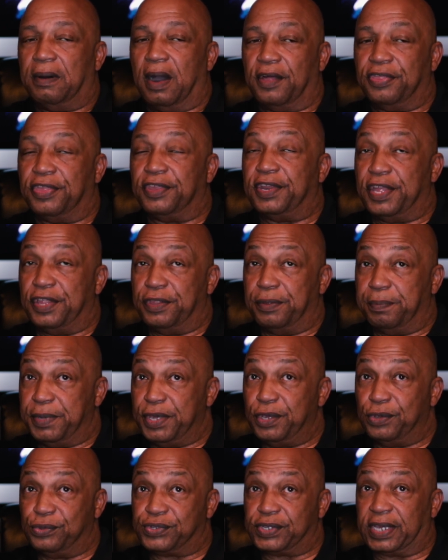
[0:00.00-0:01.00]
other than the
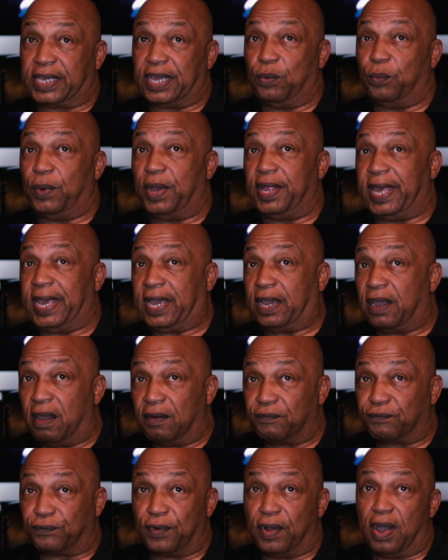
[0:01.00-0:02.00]
music and where they
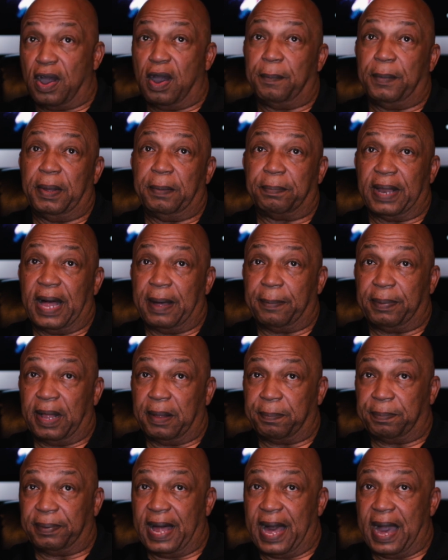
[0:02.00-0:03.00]
come from and blah,
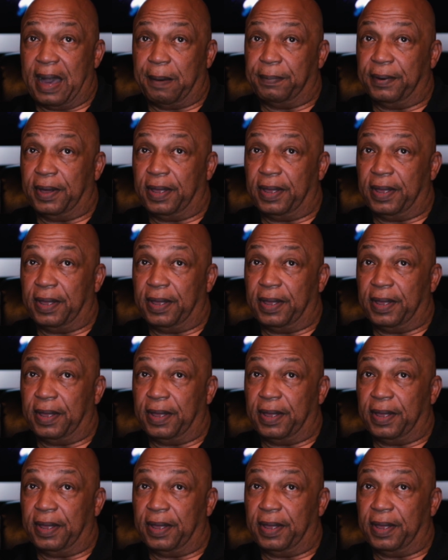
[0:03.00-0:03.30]
blah, blah.